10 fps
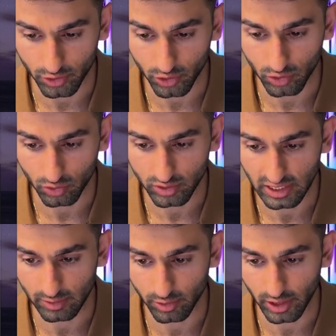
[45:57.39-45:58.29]
new
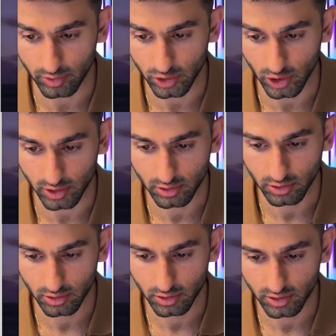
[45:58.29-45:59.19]
table that we just
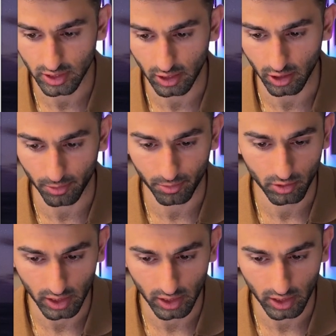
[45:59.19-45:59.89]
set up.